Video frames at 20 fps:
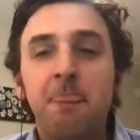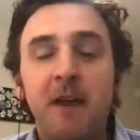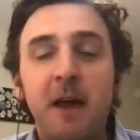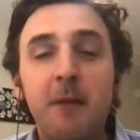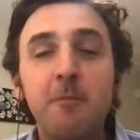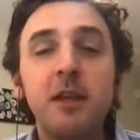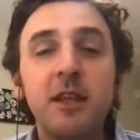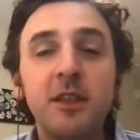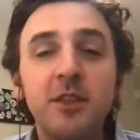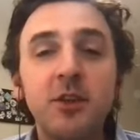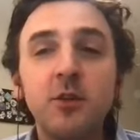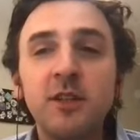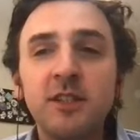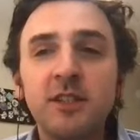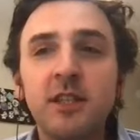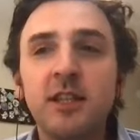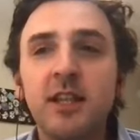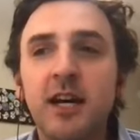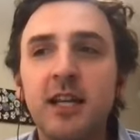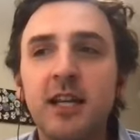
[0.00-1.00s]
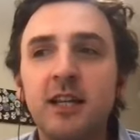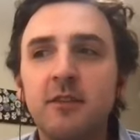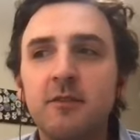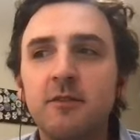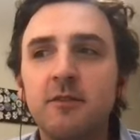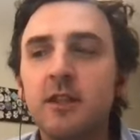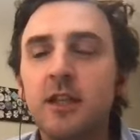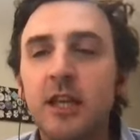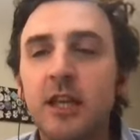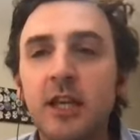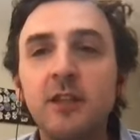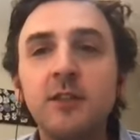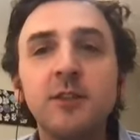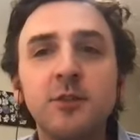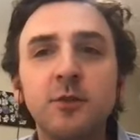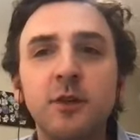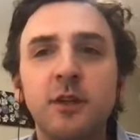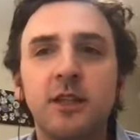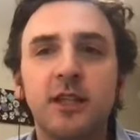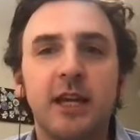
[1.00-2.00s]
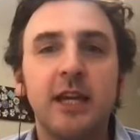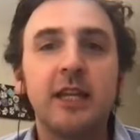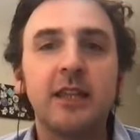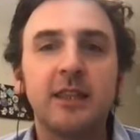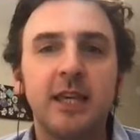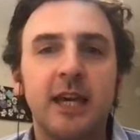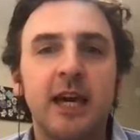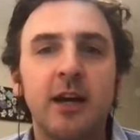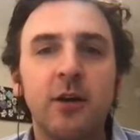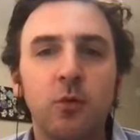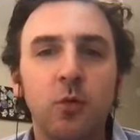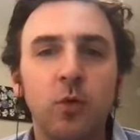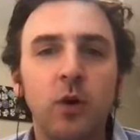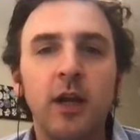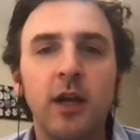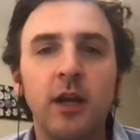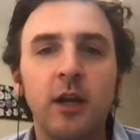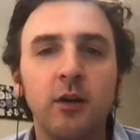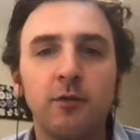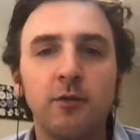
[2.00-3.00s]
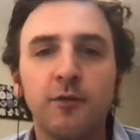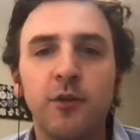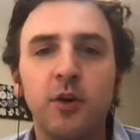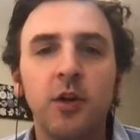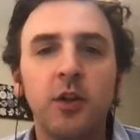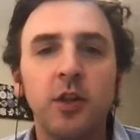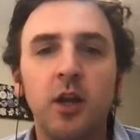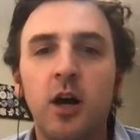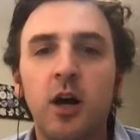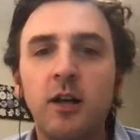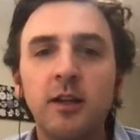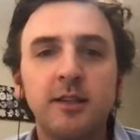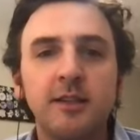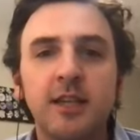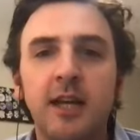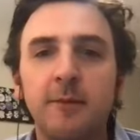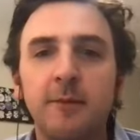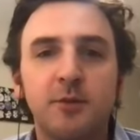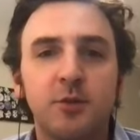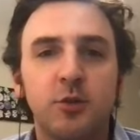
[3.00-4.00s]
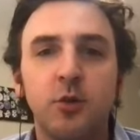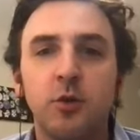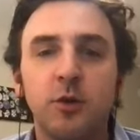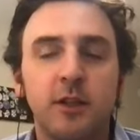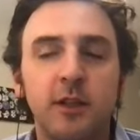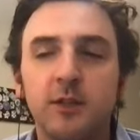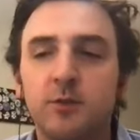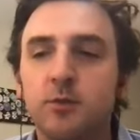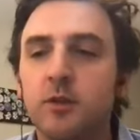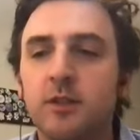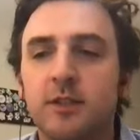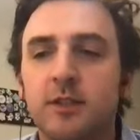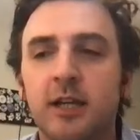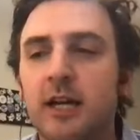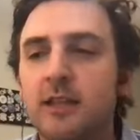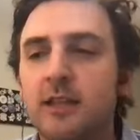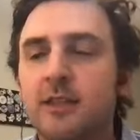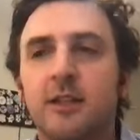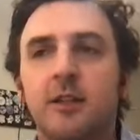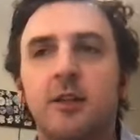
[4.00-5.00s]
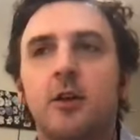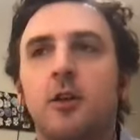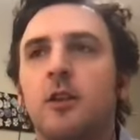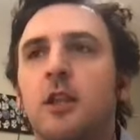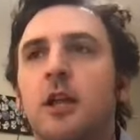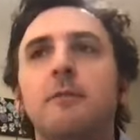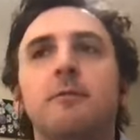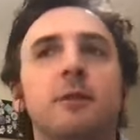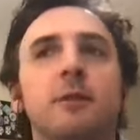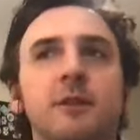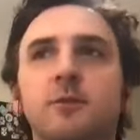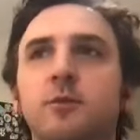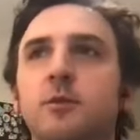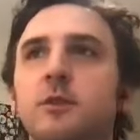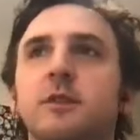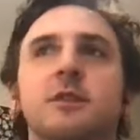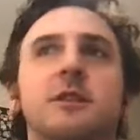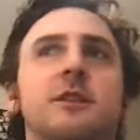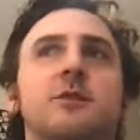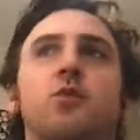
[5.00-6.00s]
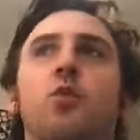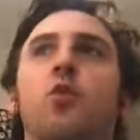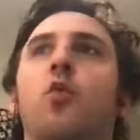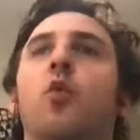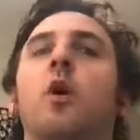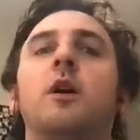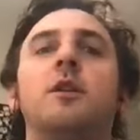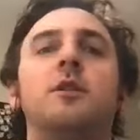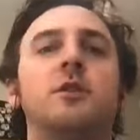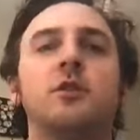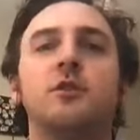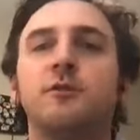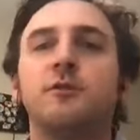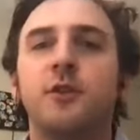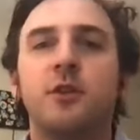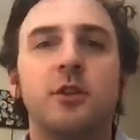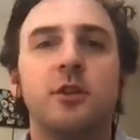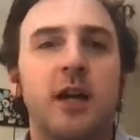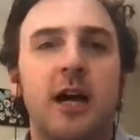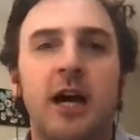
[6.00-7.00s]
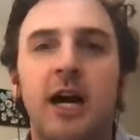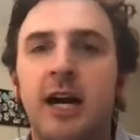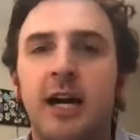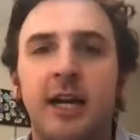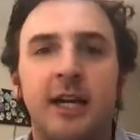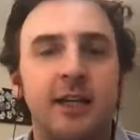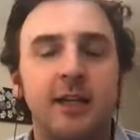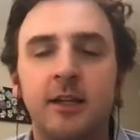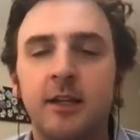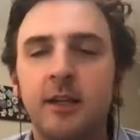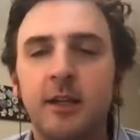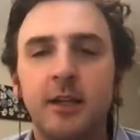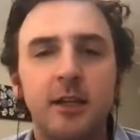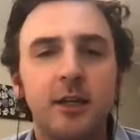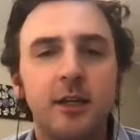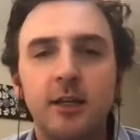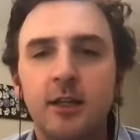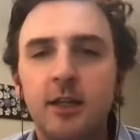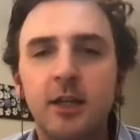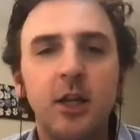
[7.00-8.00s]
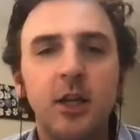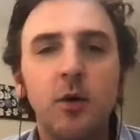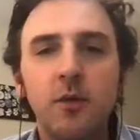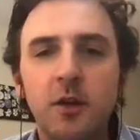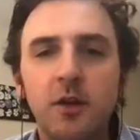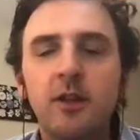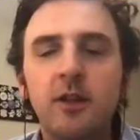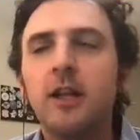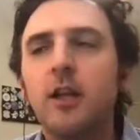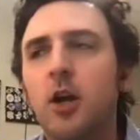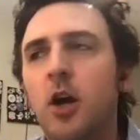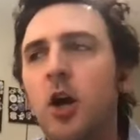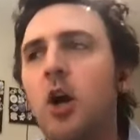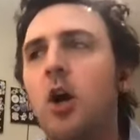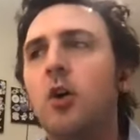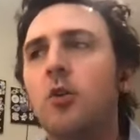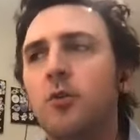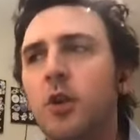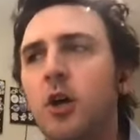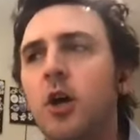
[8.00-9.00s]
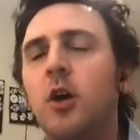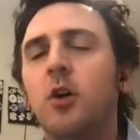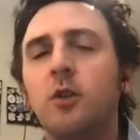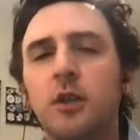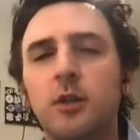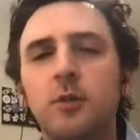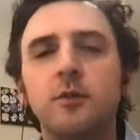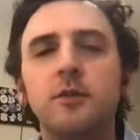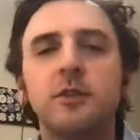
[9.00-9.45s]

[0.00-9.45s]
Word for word: I mean, there is a lot of history like that where for a long time school kids were taught that Columbus was this wonderful guy, you know, and then you're like, oh no, he